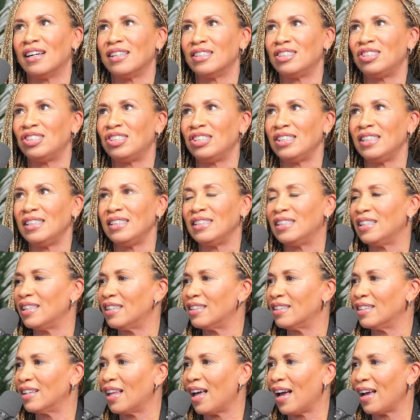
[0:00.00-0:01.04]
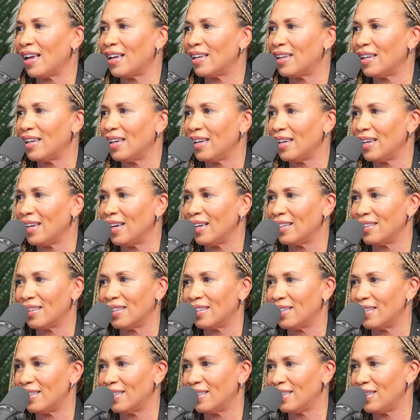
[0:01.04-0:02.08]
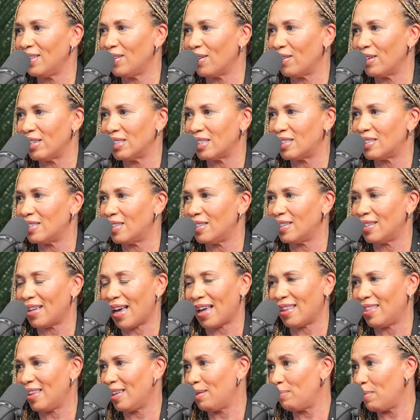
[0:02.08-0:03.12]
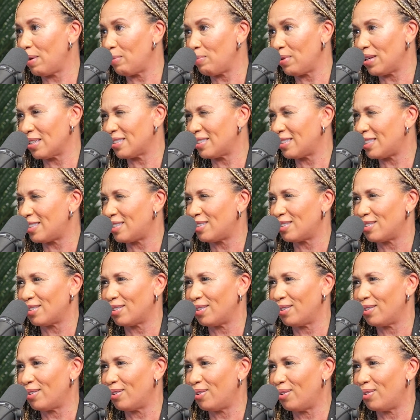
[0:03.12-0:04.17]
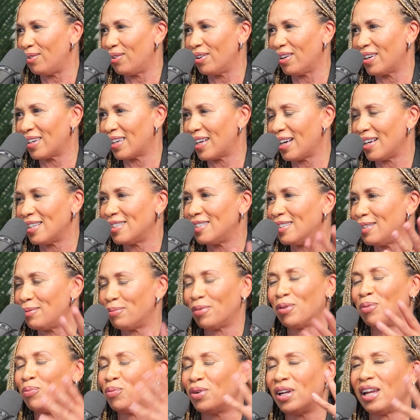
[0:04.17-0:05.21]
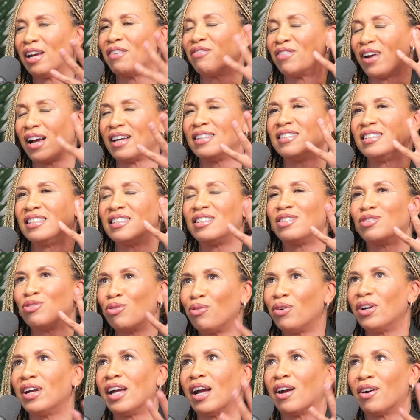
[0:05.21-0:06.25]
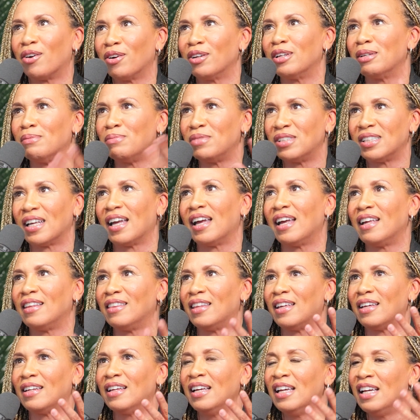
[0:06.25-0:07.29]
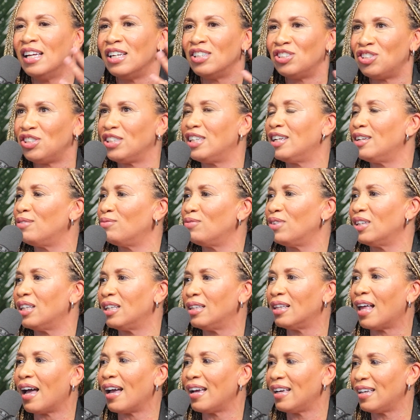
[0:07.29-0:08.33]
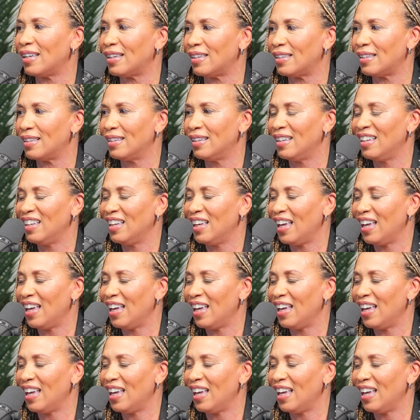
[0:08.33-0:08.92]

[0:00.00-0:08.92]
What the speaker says: she didn't like his, I think maybe a sister or a cousin, but whatever. The story I heard him saying that she didn't really like it.